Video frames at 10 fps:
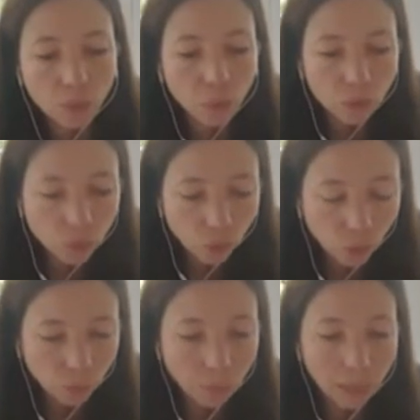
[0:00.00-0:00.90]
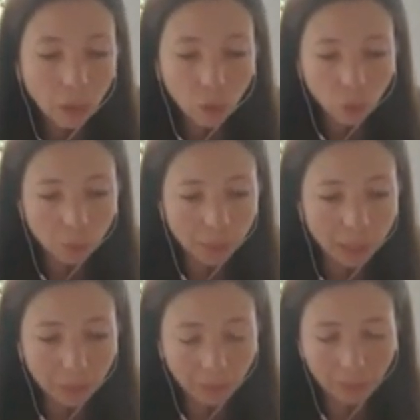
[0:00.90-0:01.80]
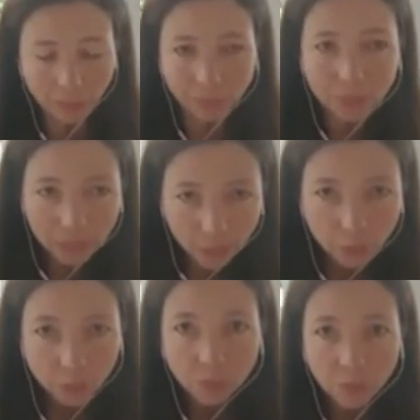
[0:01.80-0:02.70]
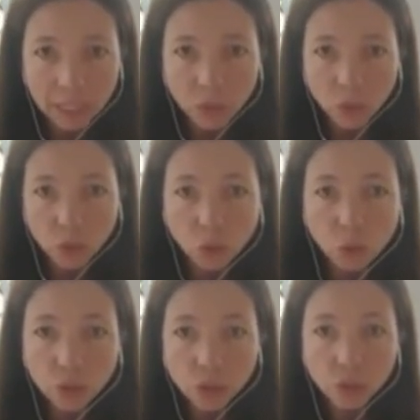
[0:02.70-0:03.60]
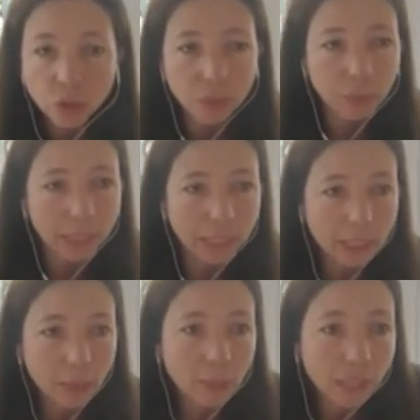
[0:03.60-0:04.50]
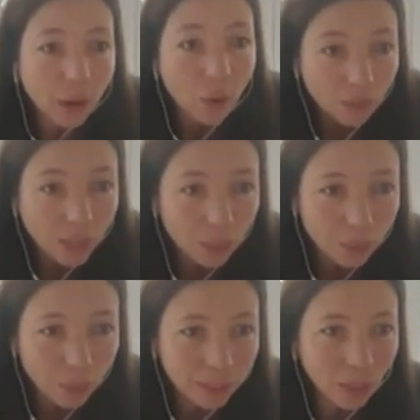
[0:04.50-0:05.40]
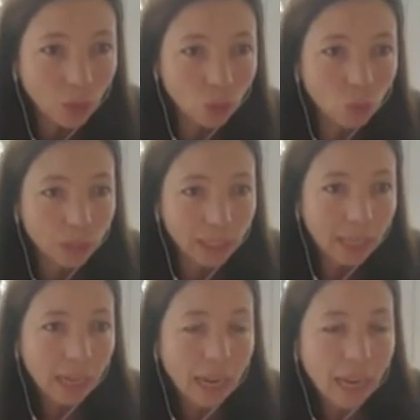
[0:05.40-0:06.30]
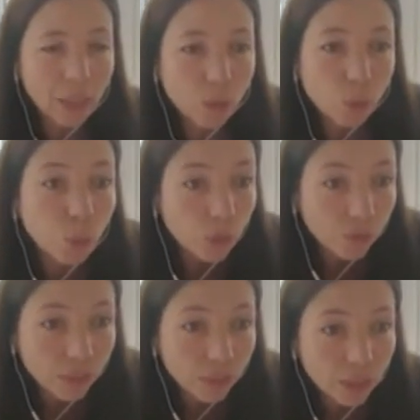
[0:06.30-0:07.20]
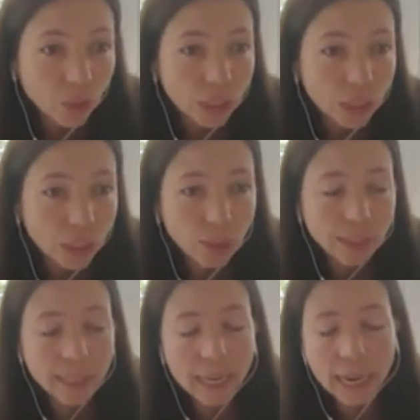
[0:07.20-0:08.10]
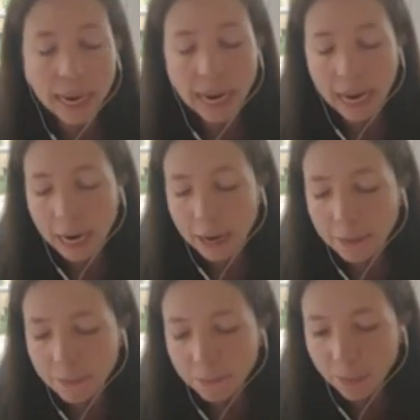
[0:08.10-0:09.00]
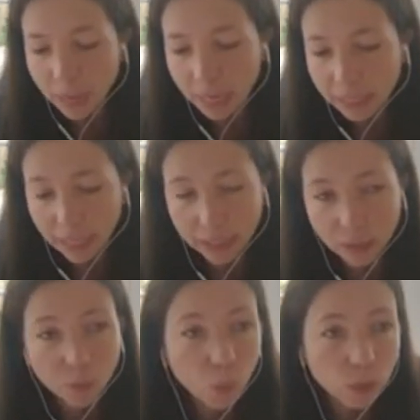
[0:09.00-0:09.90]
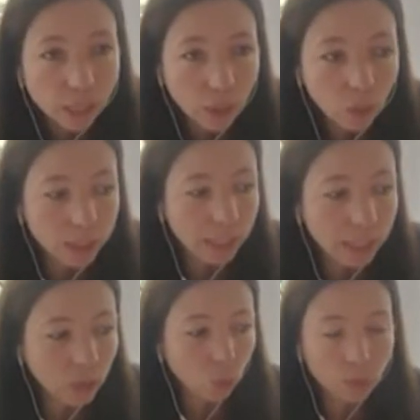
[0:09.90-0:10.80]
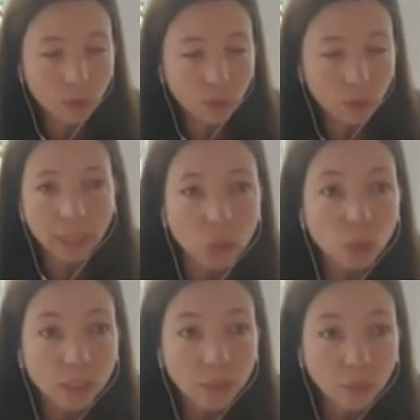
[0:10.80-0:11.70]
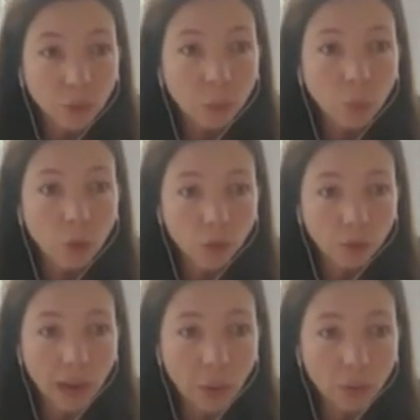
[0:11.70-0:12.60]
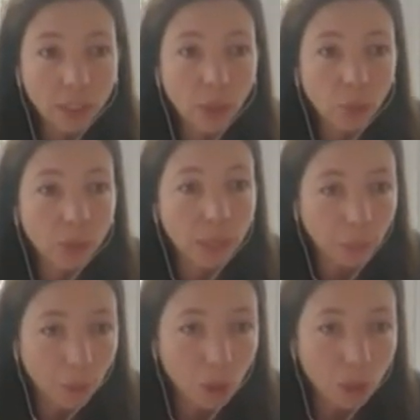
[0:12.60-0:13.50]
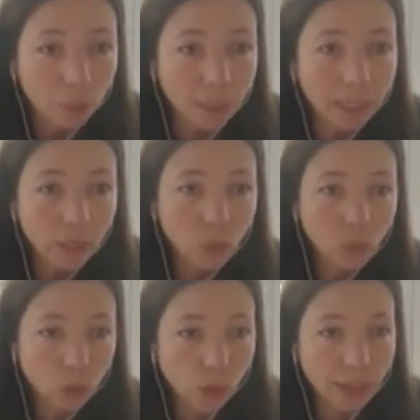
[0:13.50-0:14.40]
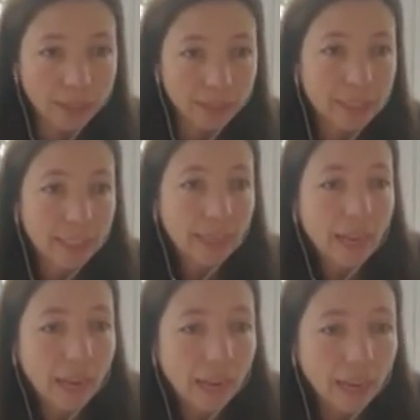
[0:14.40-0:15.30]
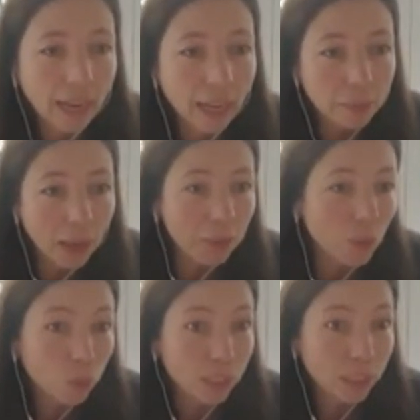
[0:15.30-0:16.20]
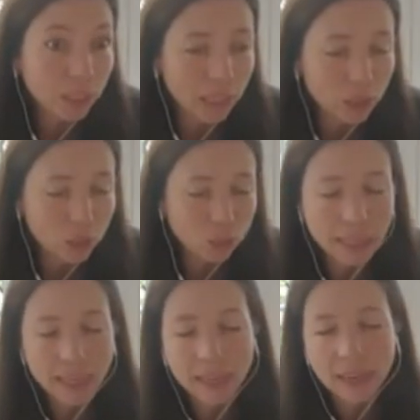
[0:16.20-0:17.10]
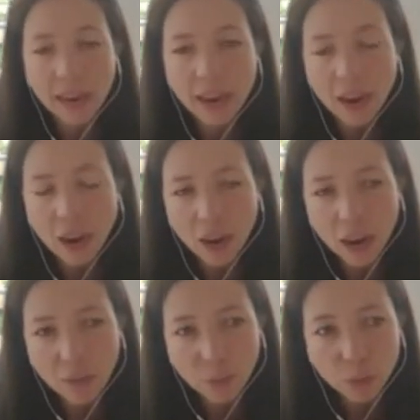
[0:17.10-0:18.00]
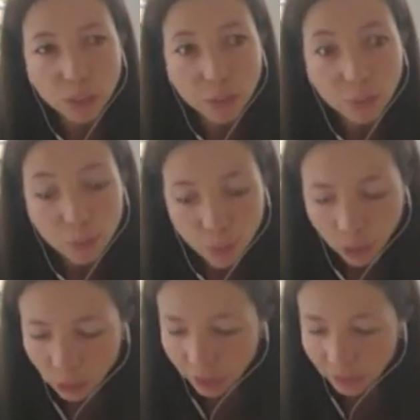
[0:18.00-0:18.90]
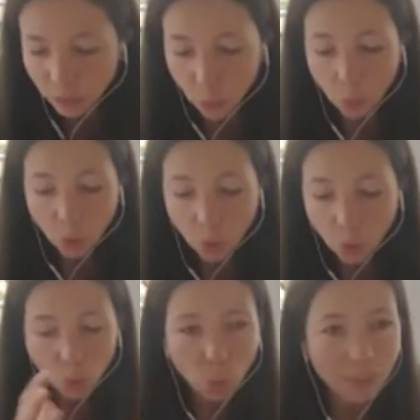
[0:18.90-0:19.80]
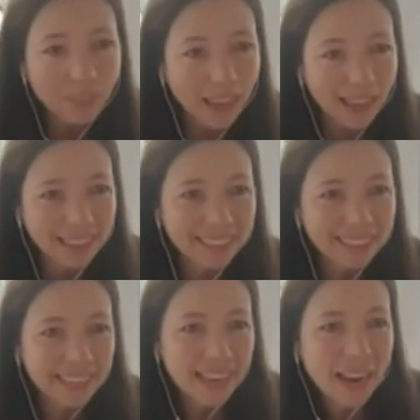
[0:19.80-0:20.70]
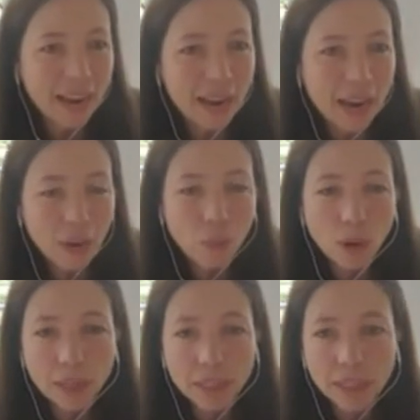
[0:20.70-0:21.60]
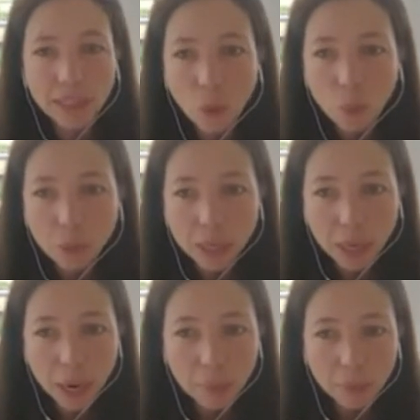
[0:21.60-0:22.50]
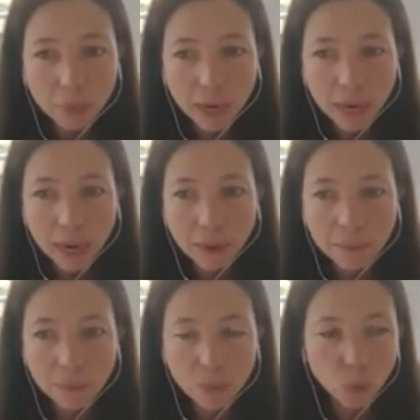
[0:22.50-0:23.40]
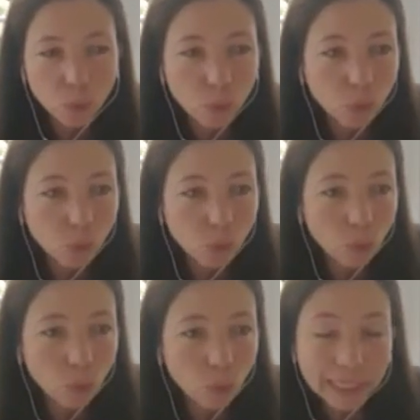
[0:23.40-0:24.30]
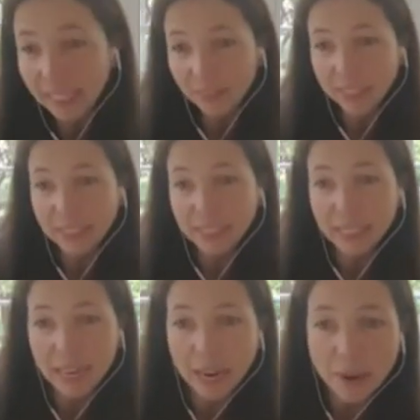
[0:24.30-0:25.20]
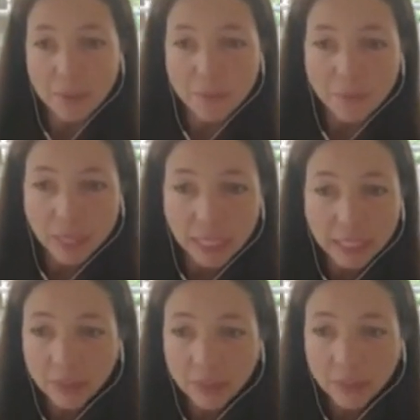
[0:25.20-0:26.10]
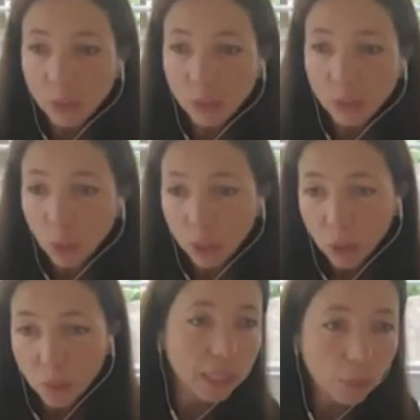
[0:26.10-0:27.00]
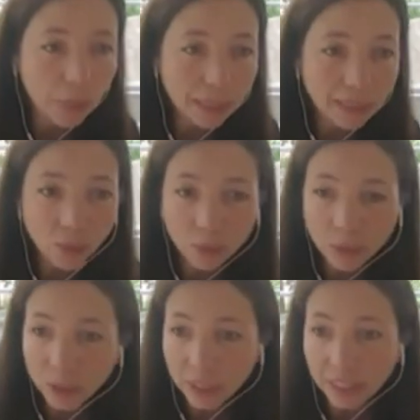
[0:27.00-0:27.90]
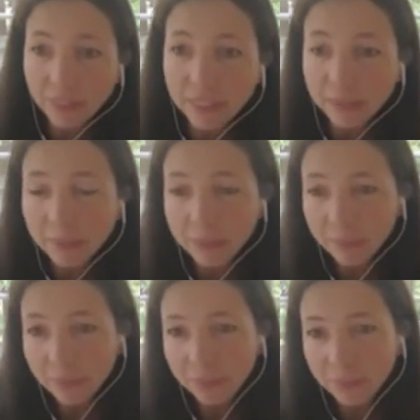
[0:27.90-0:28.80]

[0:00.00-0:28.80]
We've also heard from Bancolombia the different financial structures and mechanisms that are available in the country to spur investor interest. And of course, Carolina showed us an interesting framework of how they are creating a marketplace to attract and do this matchmaking for the different projects. So with that, I want to open it up to Liz and David. Liz, if you want to go first, and then I'll pass it over to David.